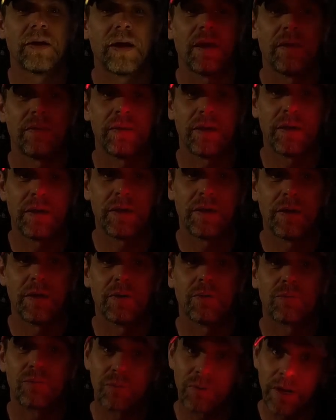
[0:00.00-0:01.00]
and then
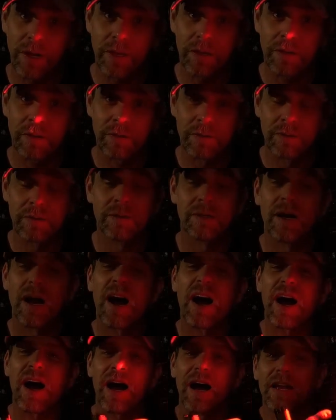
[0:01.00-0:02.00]
red.
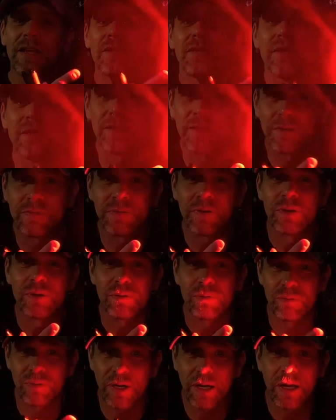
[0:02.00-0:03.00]
I love
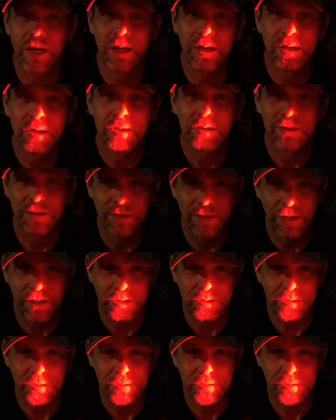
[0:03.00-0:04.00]
red
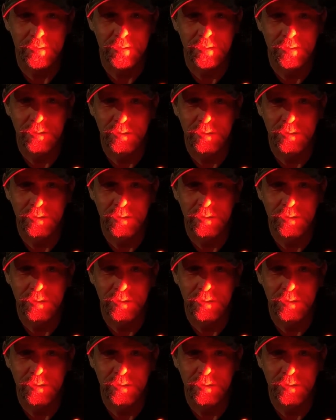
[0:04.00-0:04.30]
lights.